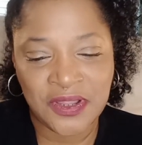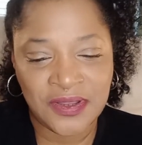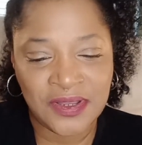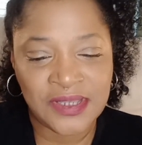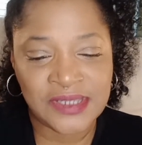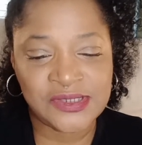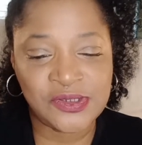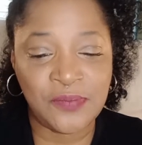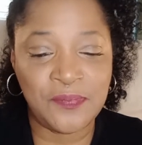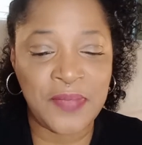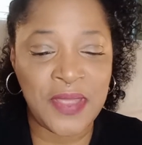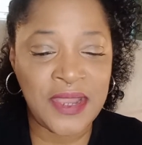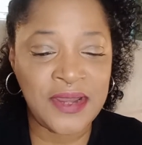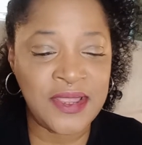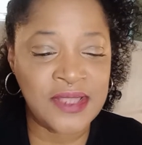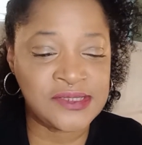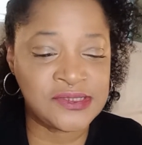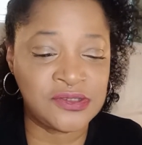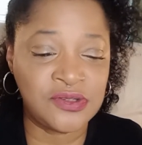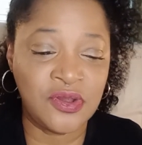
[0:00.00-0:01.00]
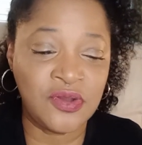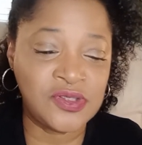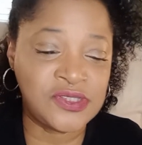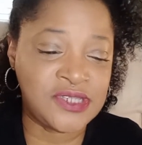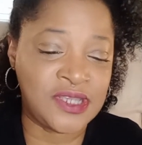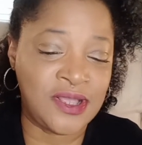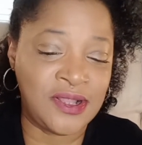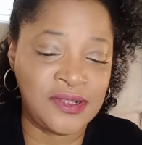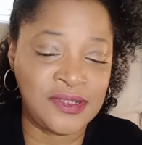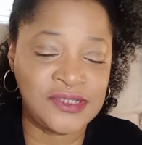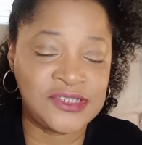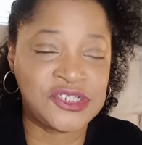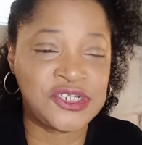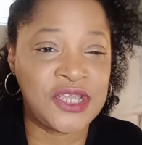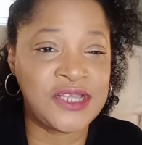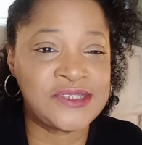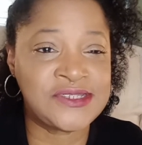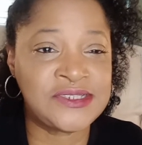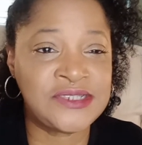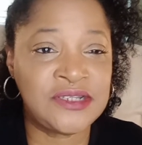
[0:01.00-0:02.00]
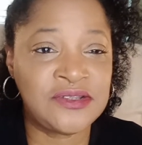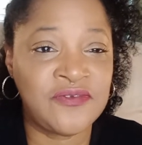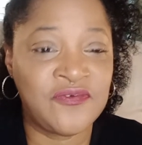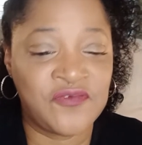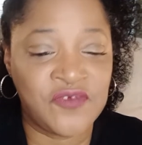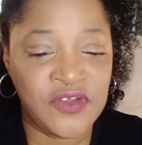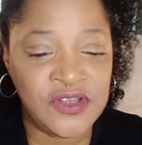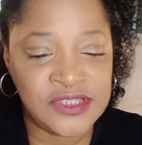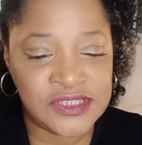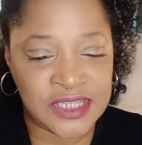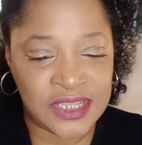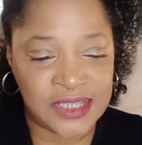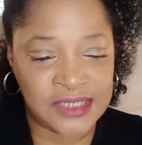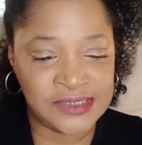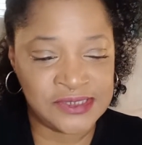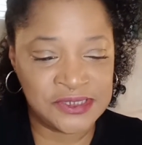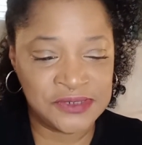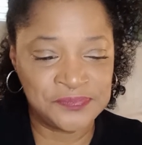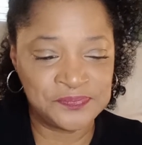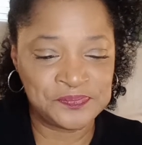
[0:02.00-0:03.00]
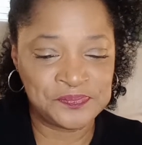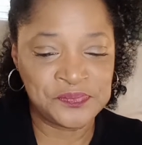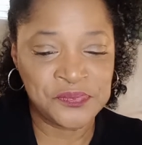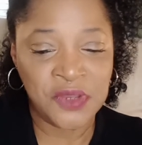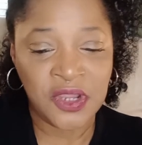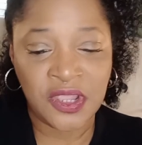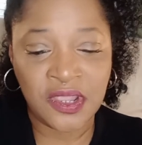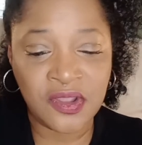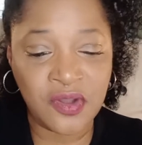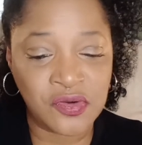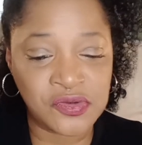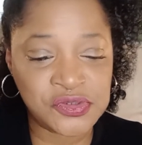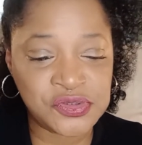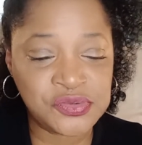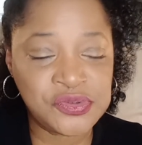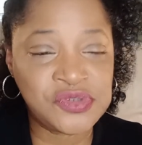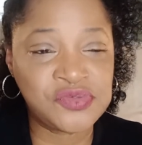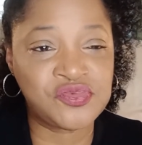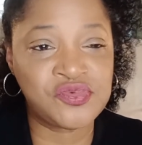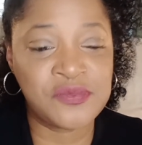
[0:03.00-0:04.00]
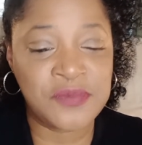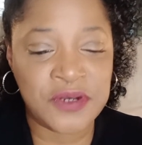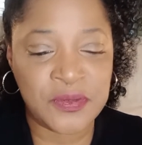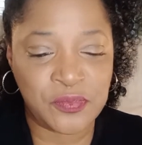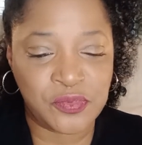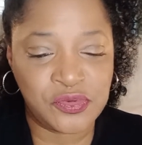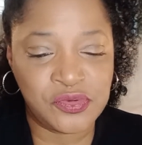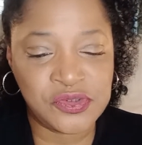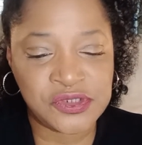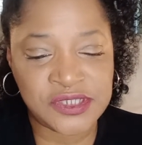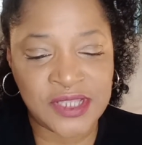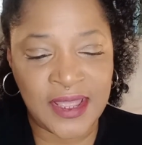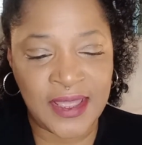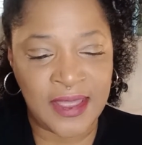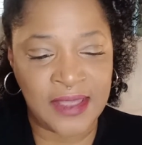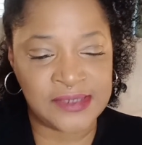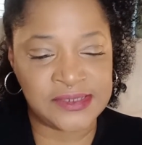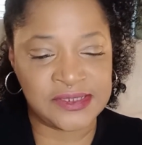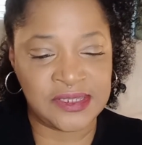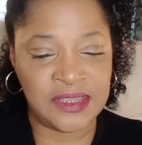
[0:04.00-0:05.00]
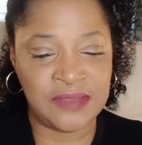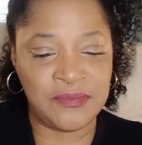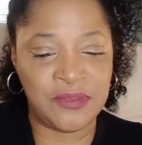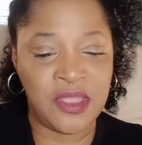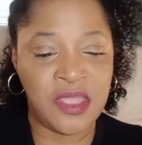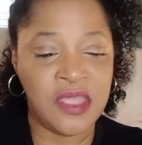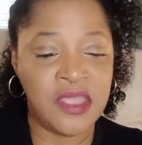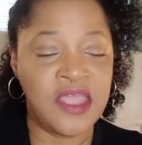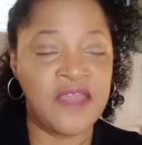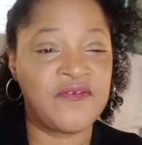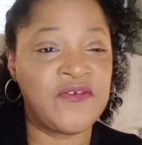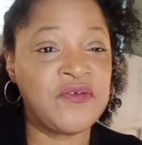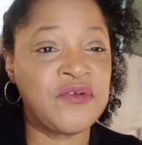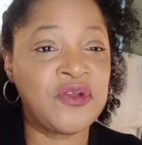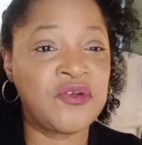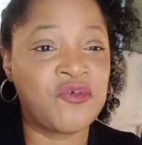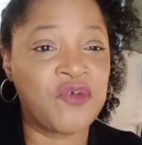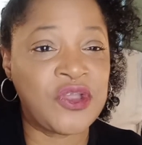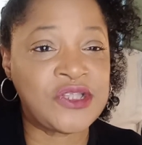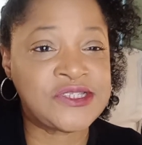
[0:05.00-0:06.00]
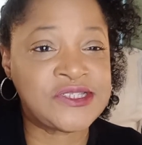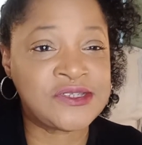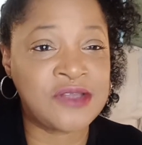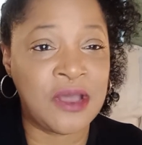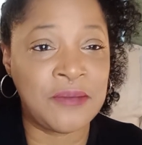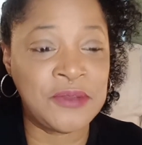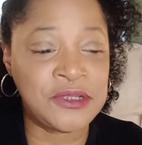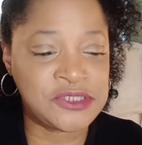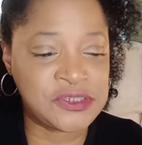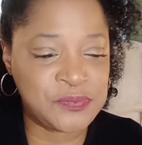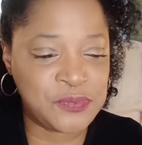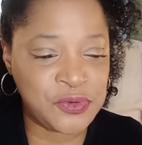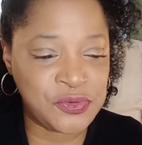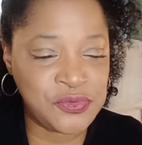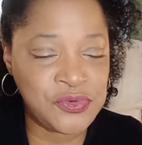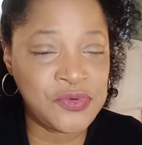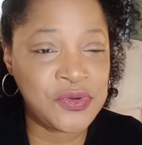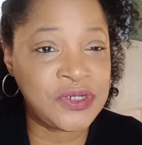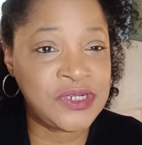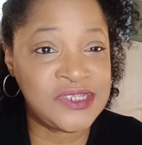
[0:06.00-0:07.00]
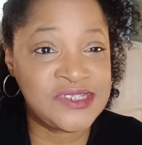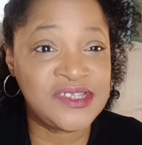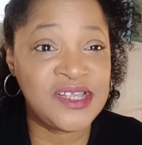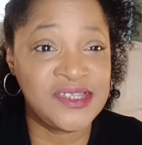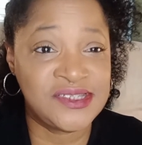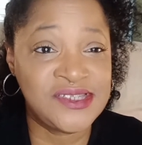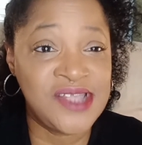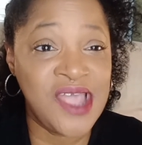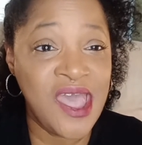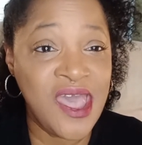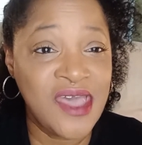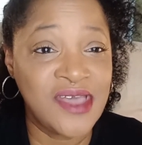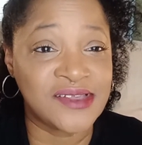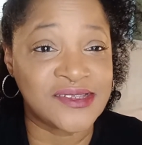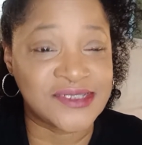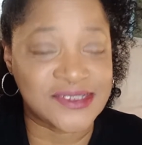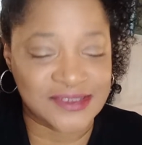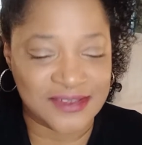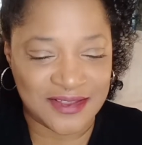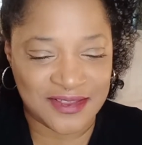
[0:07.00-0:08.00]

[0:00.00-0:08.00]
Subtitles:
So Ben gets to the hotel, he checks in at the front desk, he goes to his room and the producer asks him if he regrets coming to Peru. And he says, yes.